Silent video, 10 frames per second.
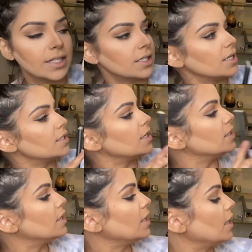This is
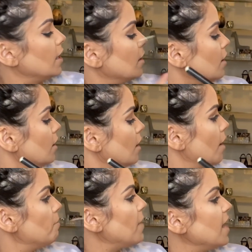the
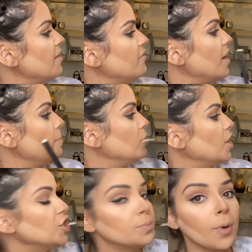Benefit
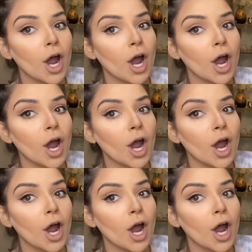Blush Bar.